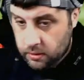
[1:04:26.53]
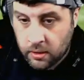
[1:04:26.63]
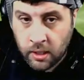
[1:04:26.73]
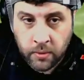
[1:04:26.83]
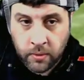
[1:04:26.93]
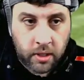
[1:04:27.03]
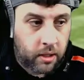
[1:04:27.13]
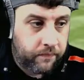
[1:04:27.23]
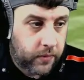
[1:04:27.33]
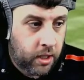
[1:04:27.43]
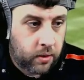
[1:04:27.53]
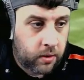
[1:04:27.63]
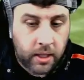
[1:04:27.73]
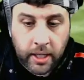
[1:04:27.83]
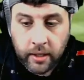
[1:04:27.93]
we go.
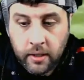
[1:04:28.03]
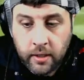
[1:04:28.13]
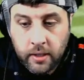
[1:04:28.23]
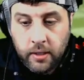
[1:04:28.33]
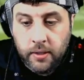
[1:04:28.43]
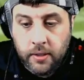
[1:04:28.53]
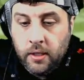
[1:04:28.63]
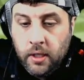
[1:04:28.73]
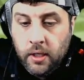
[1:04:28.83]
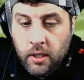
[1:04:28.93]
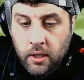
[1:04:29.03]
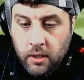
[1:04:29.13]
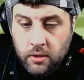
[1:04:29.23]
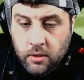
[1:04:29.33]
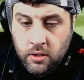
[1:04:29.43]
Okay.
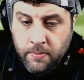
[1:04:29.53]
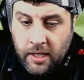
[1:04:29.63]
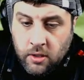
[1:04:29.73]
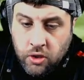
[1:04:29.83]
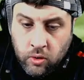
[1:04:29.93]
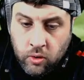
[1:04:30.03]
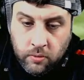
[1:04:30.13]
Just making sure